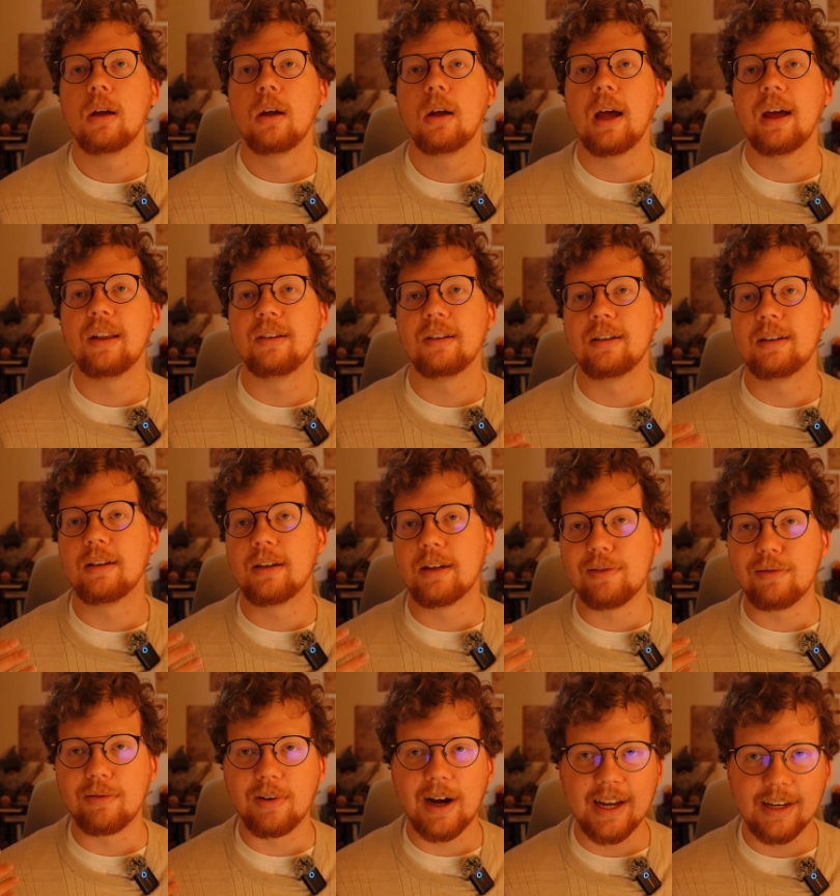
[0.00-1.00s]
as a
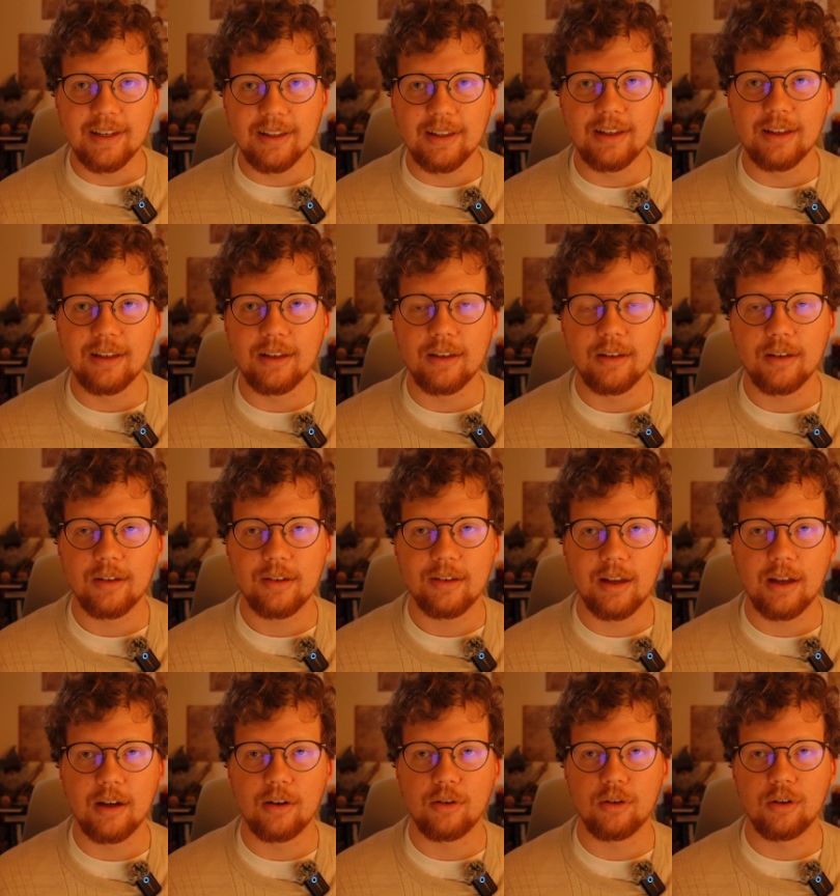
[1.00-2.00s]
divinely
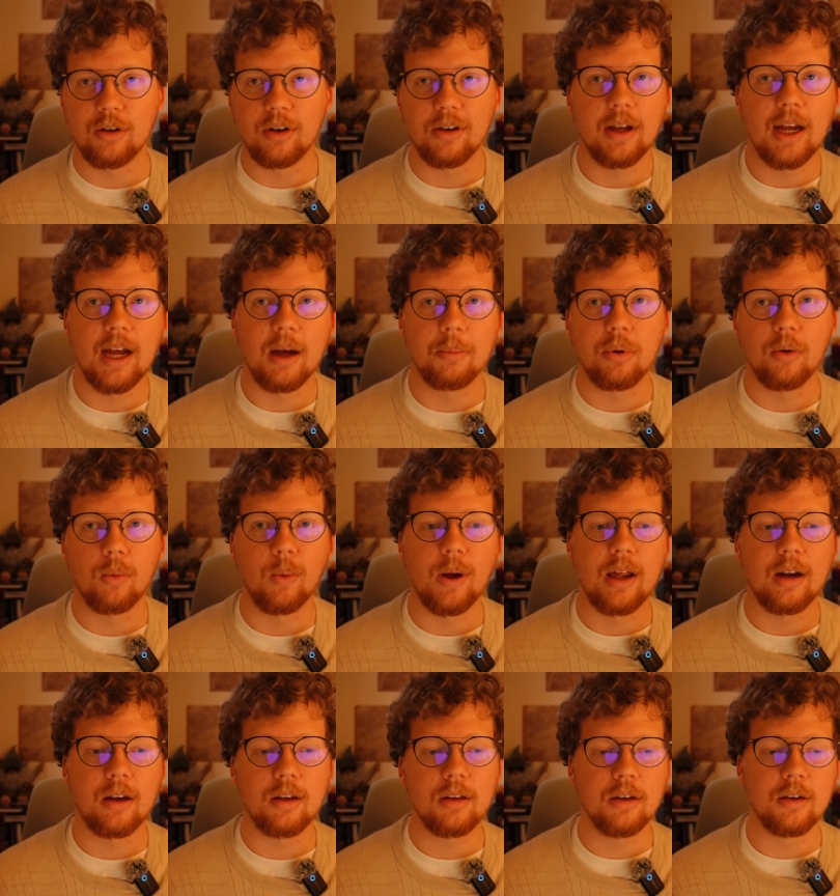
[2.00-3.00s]
sanctioned
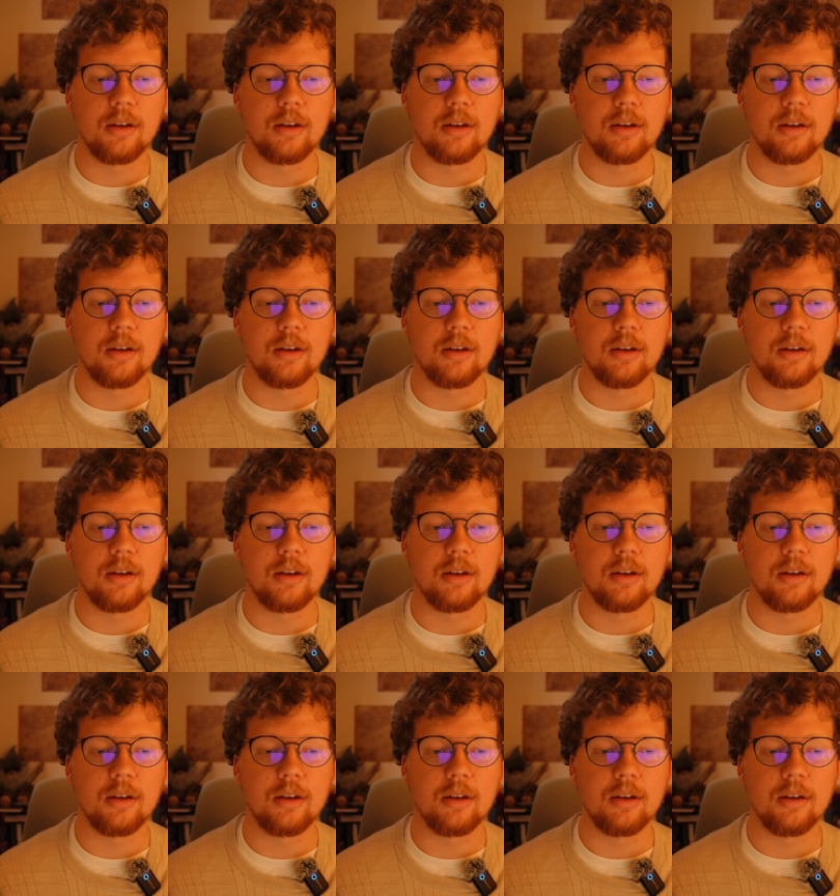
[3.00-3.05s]
apparatus.